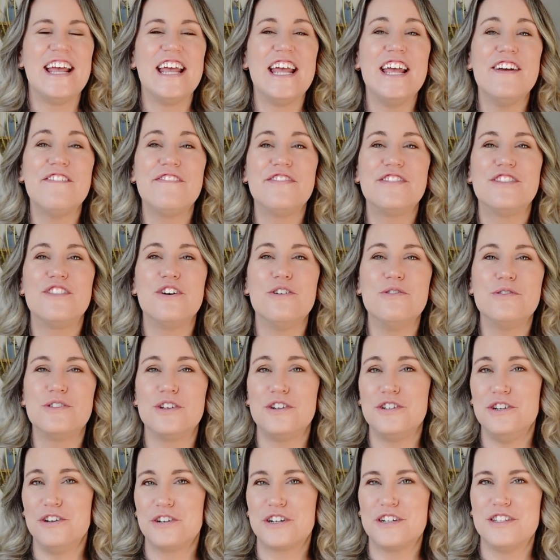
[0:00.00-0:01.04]
If those are
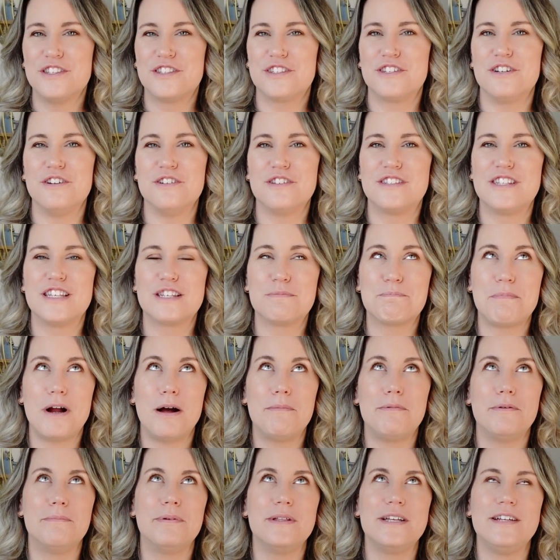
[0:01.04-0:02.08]
your concerns, this
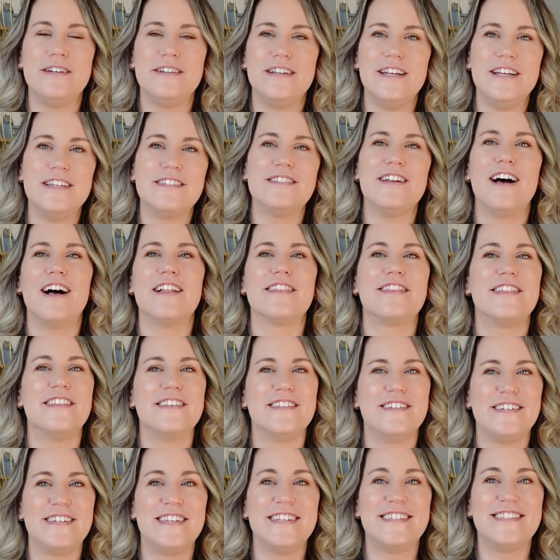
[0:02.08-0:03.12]
probably is not
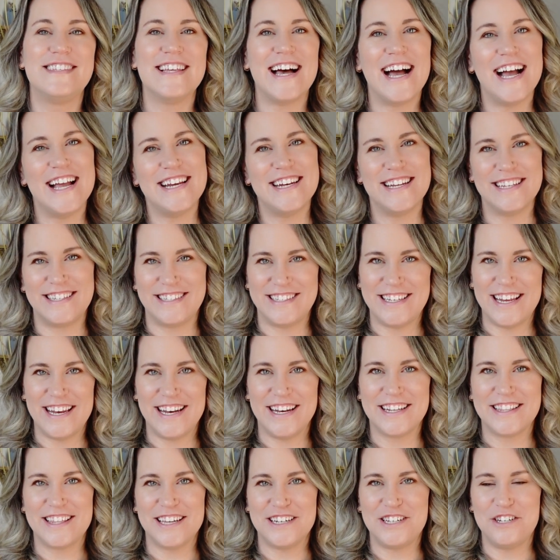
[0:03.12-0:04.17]
the design
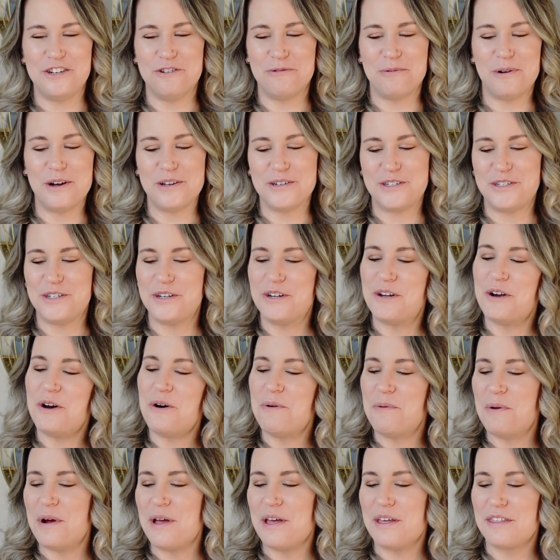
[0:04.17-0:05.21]
aesthetic that you want to go
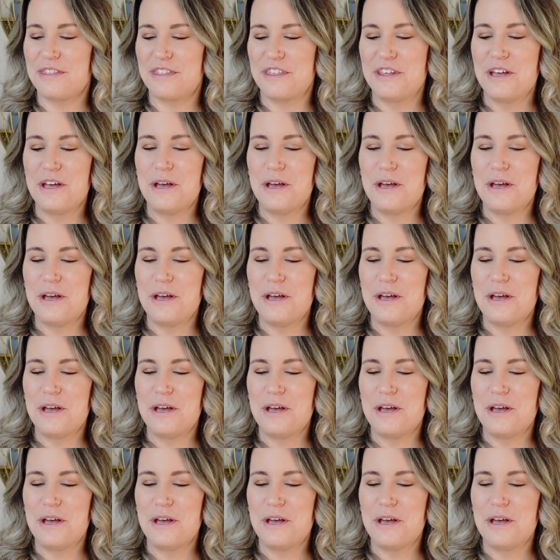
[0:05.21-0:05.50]
with.